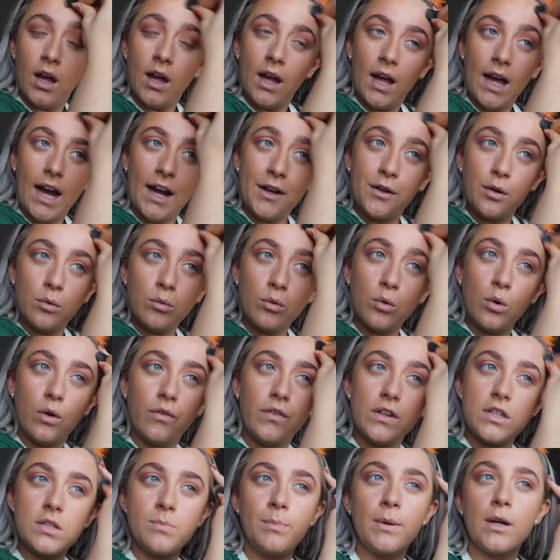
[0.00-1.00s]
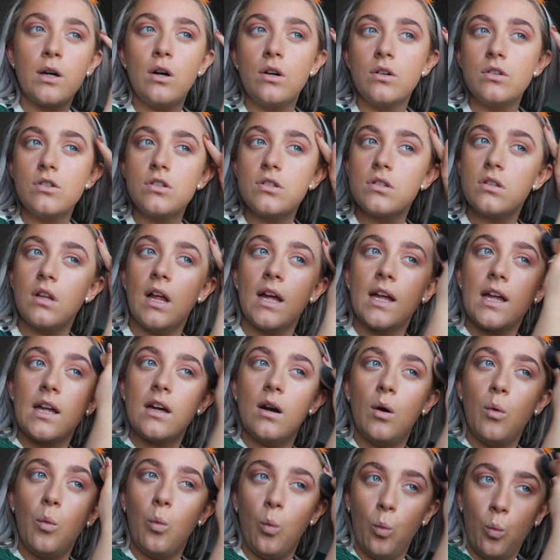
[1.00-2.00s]
I don't know if it's because like
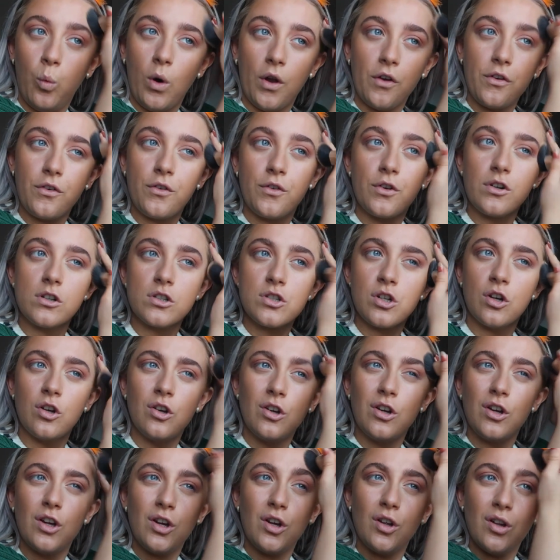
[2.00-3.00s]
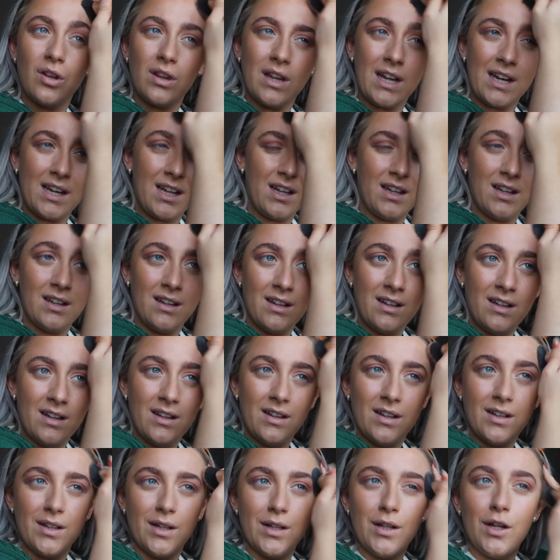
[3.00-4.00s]
winter too, and like
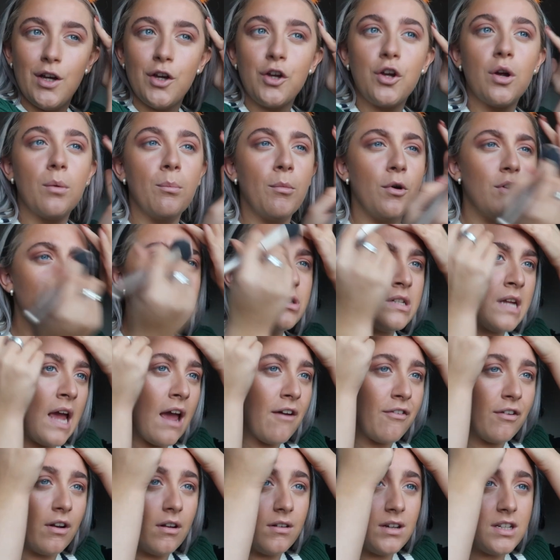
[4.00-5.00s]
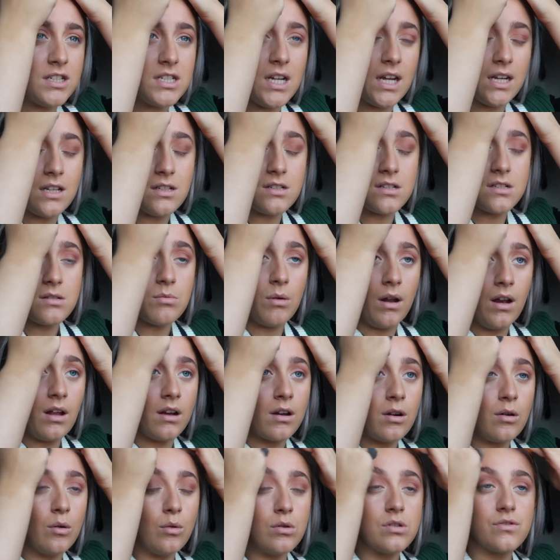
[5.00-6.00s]
your mood definitely changes when it
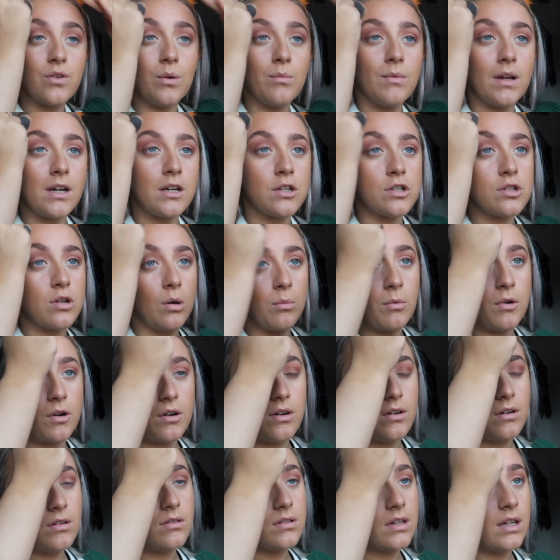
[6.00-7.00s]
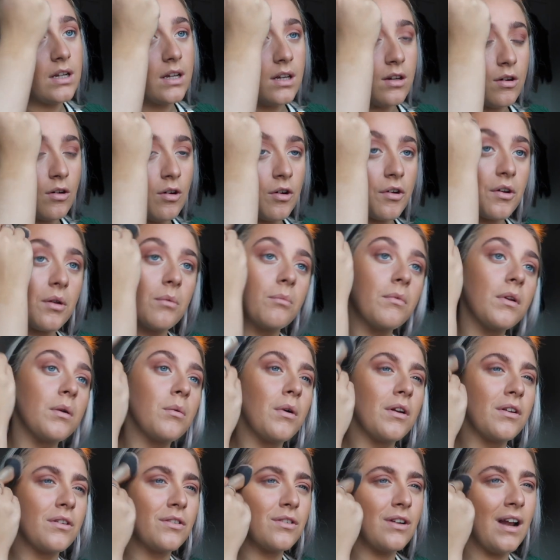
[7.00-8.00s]
goes from like summer to autumn to
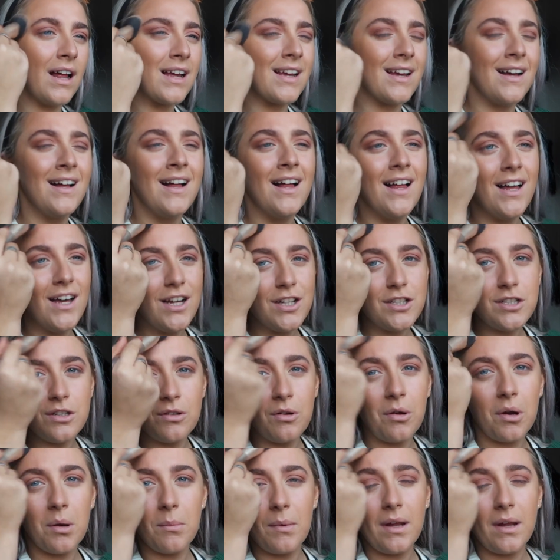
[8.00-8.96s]
winter, like, do you know what I